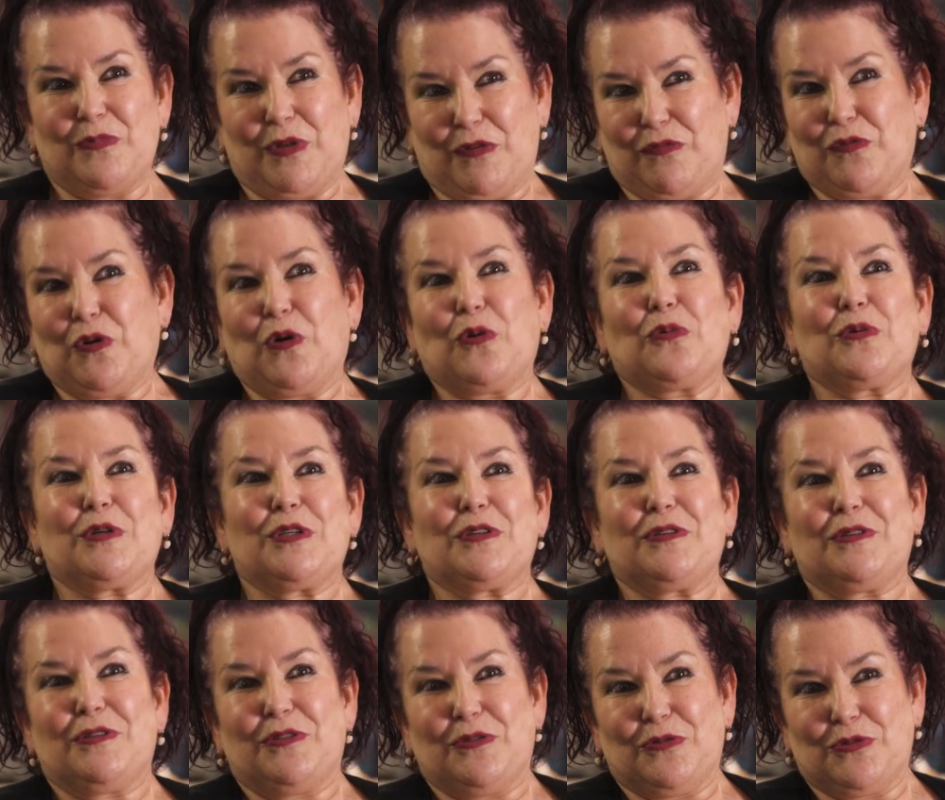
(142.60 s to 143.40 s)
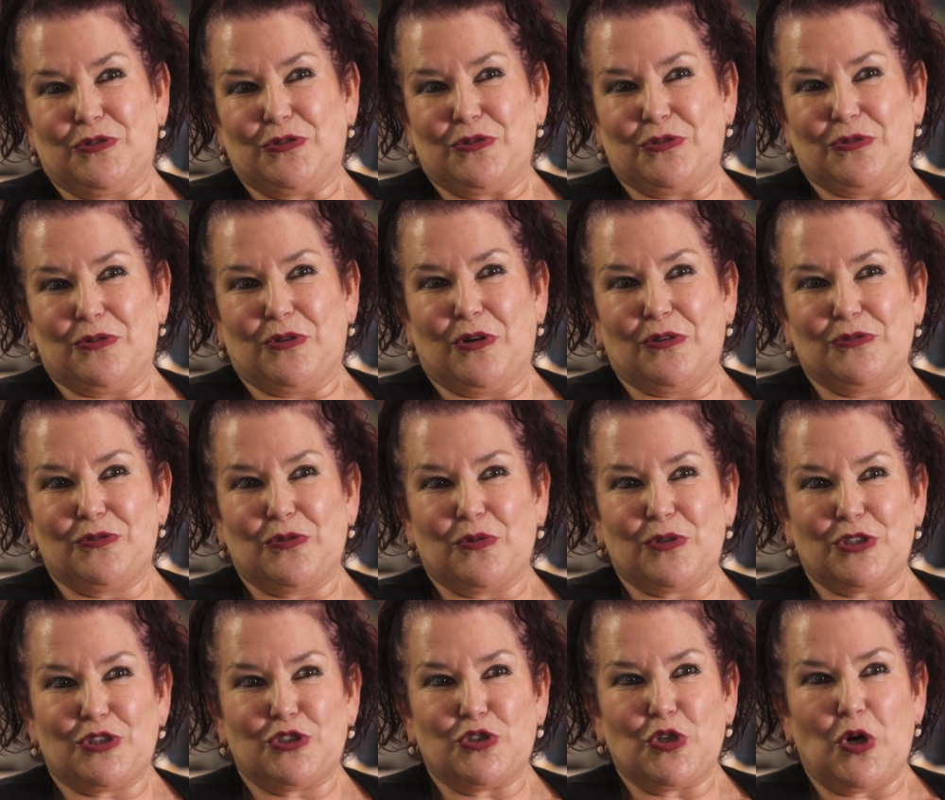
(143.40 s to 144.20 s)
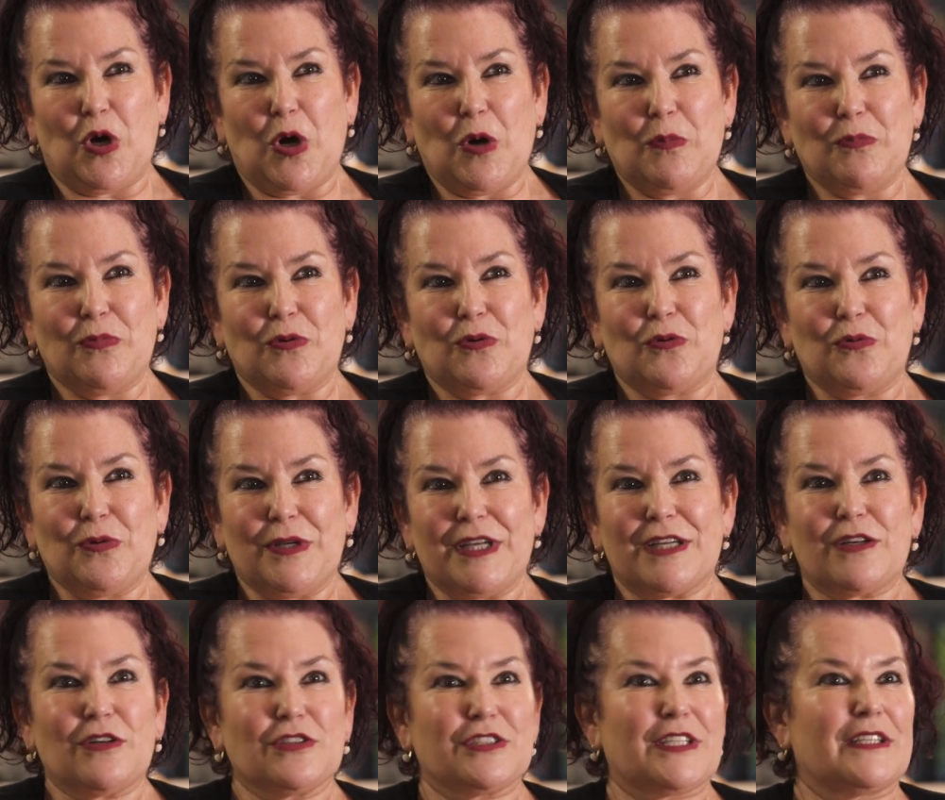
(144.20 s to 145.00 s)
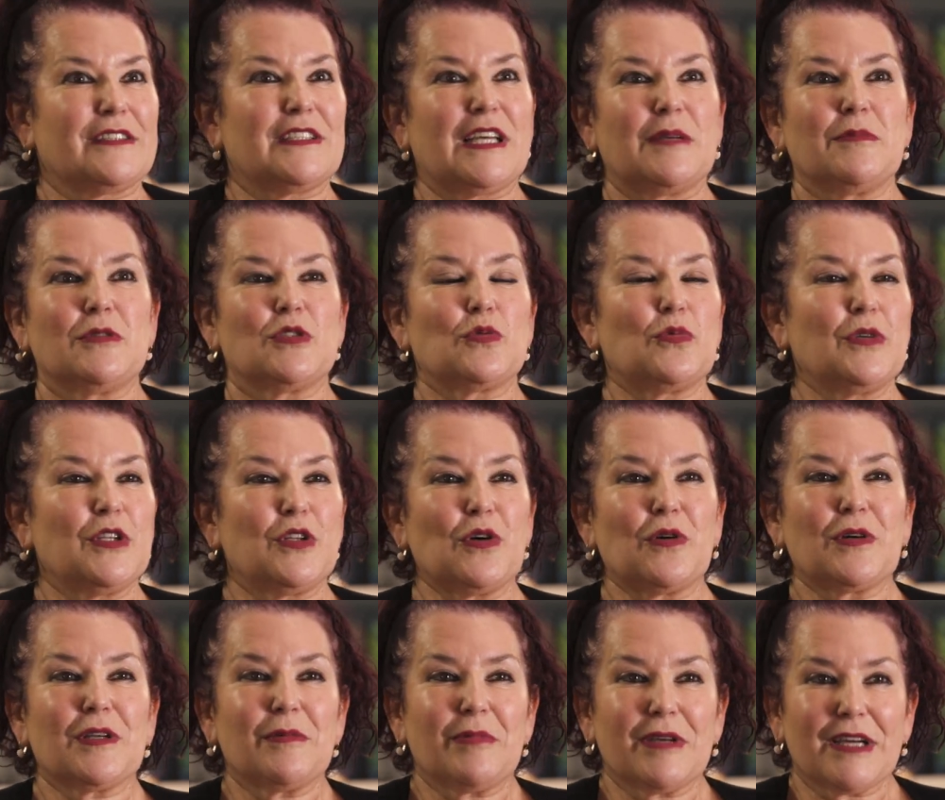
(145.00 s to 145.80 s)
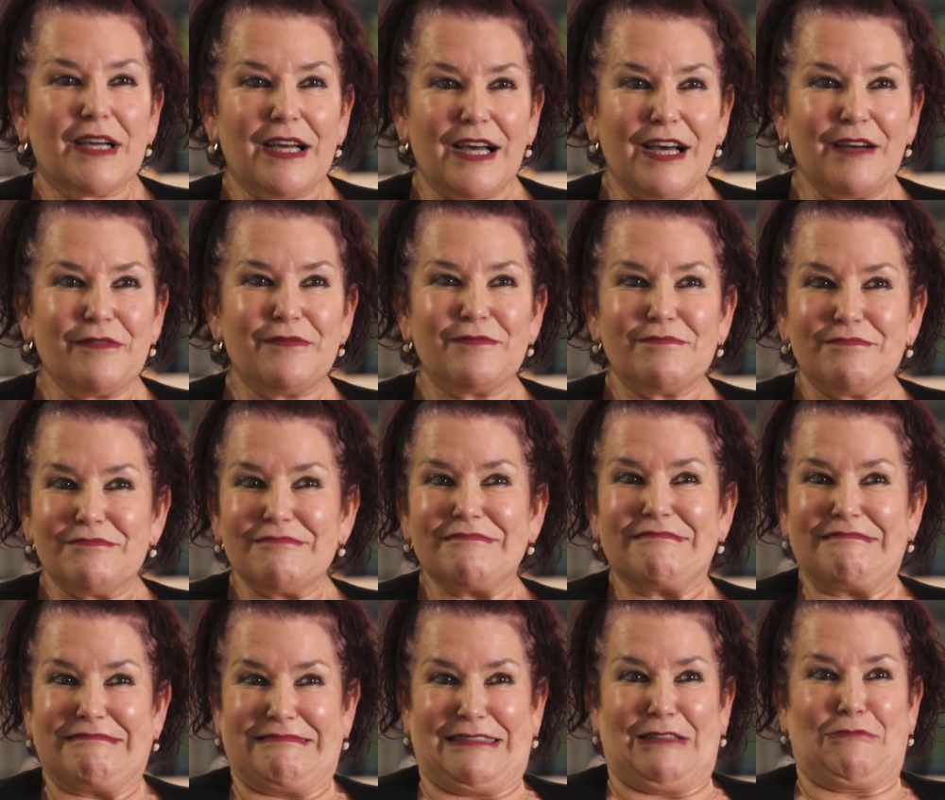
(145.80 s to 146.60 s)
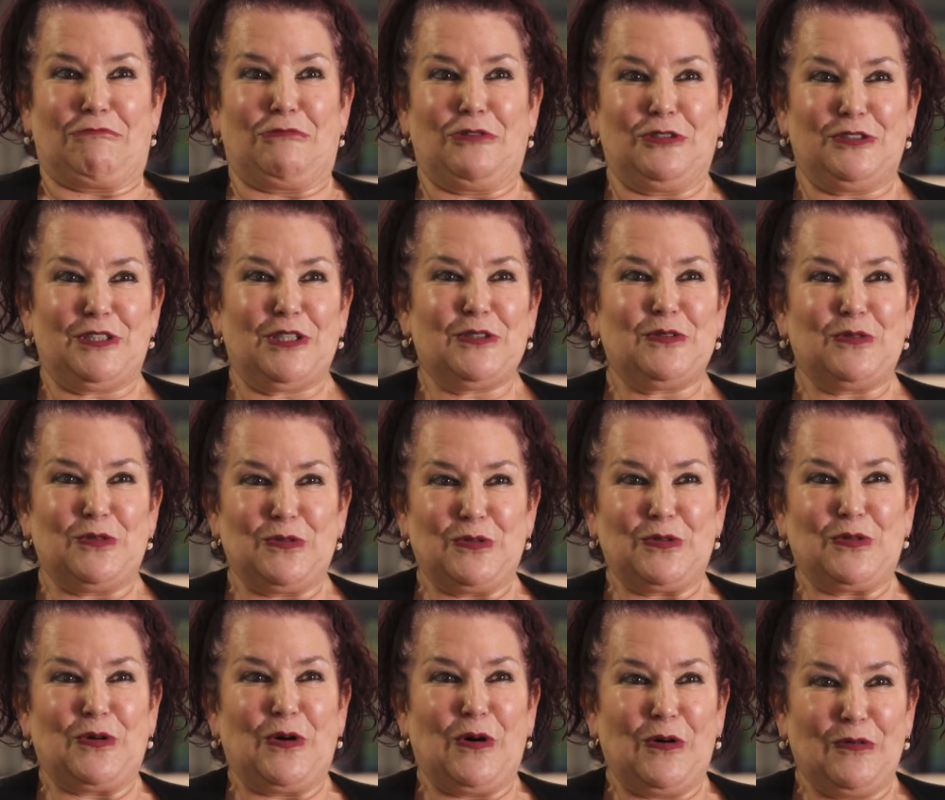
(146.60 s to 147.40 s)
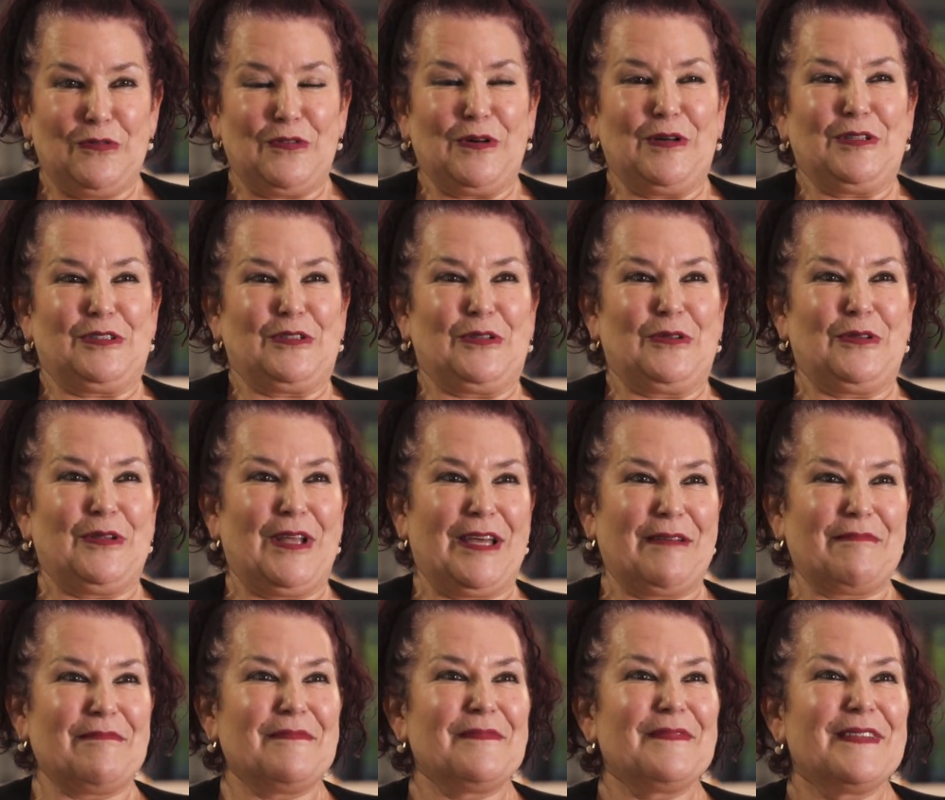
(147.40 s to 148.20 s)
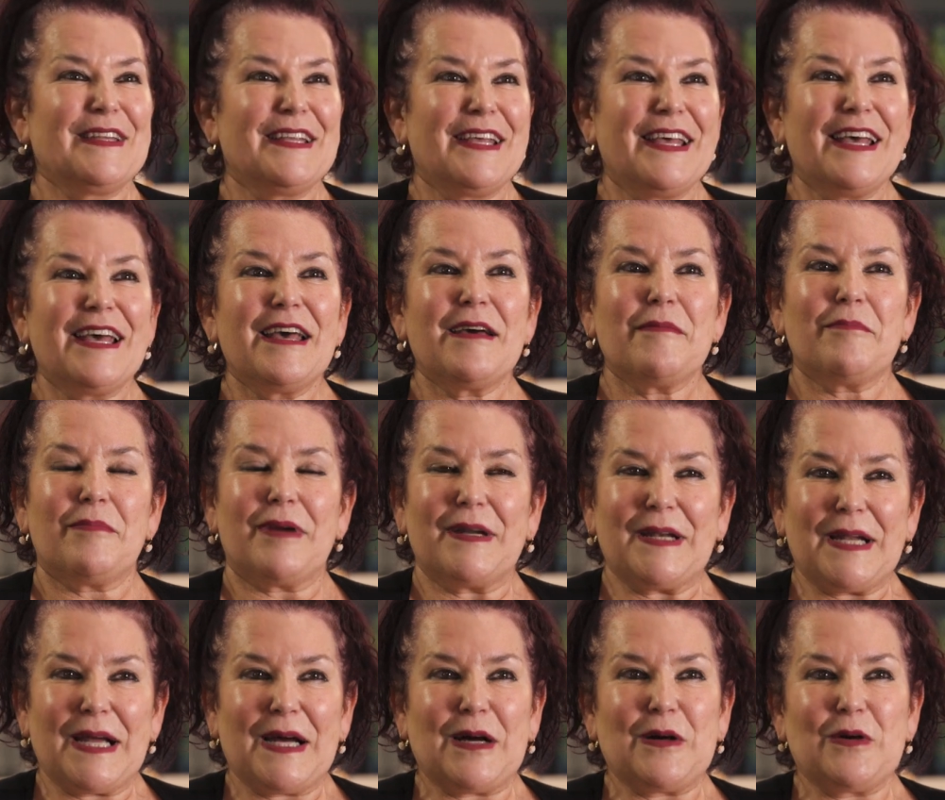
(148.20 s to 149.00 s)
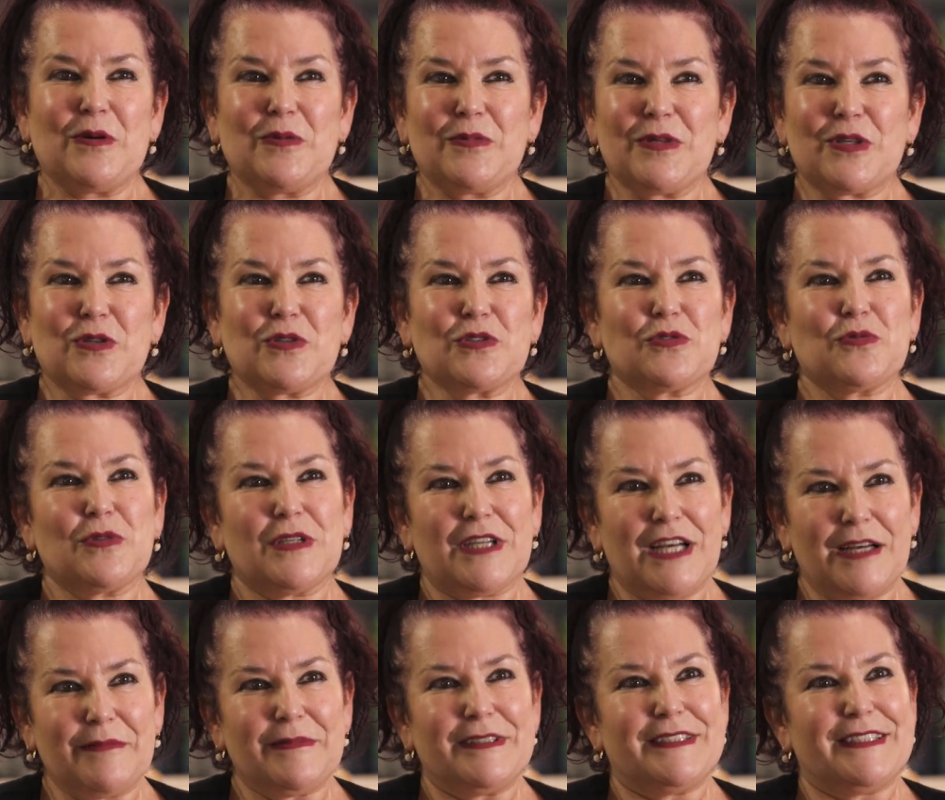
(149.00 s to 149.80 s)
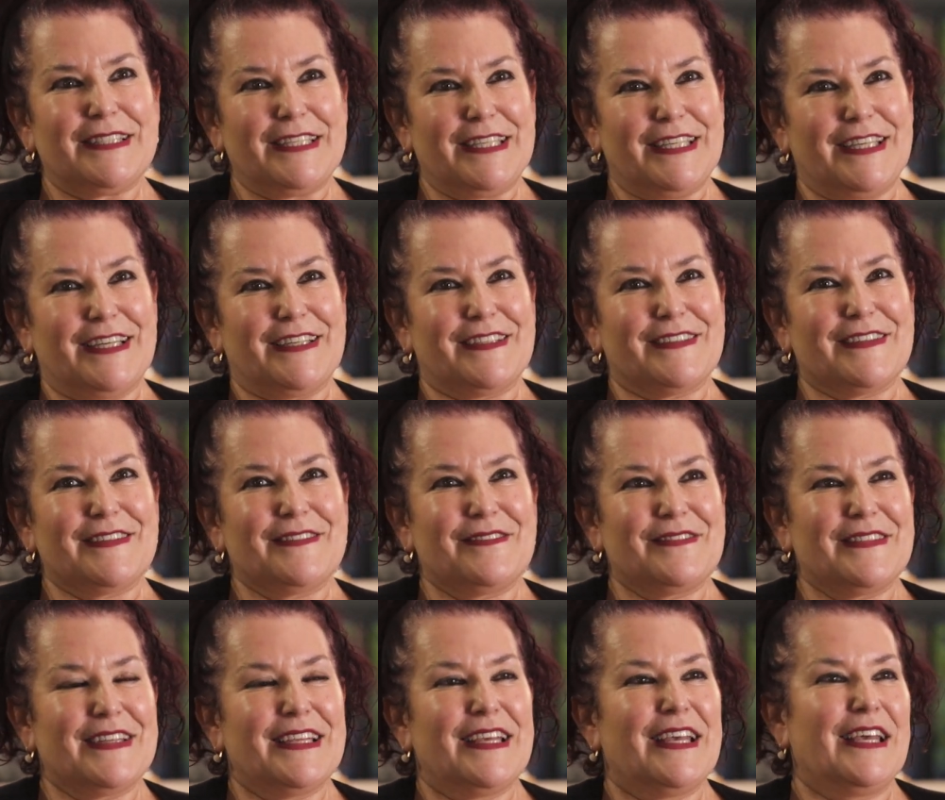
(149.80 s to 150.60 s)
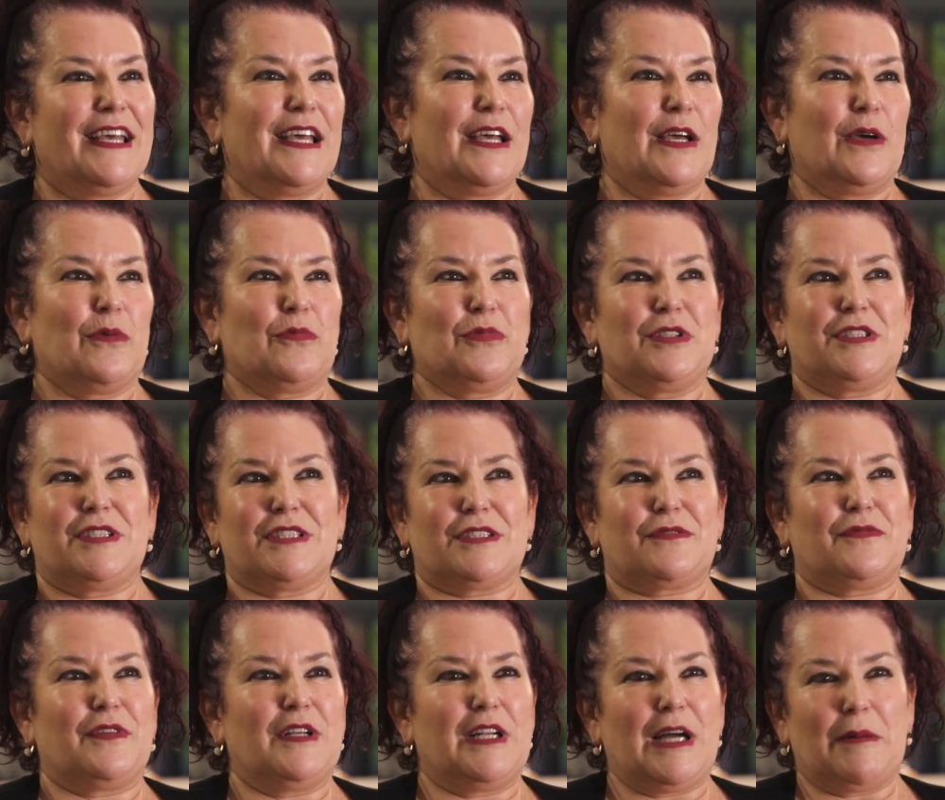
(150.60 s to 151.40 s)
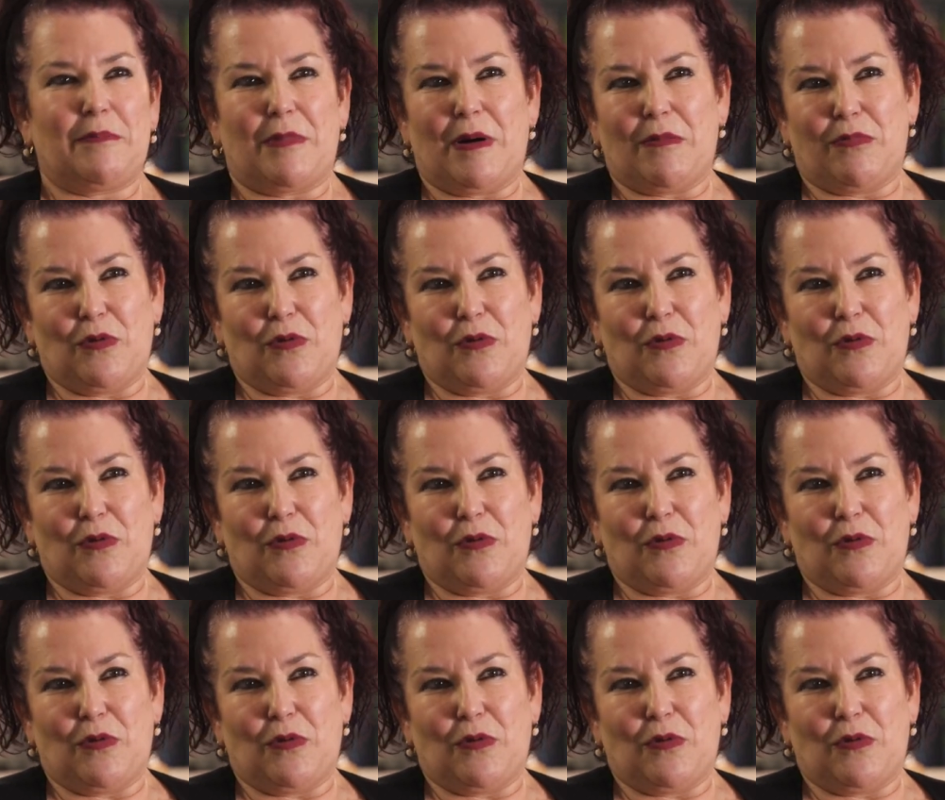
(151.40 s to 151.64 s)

Before we used to go to the shop quick, or sometimes we don't even have the water to offer to them. But now, because we have it here, we just fill up a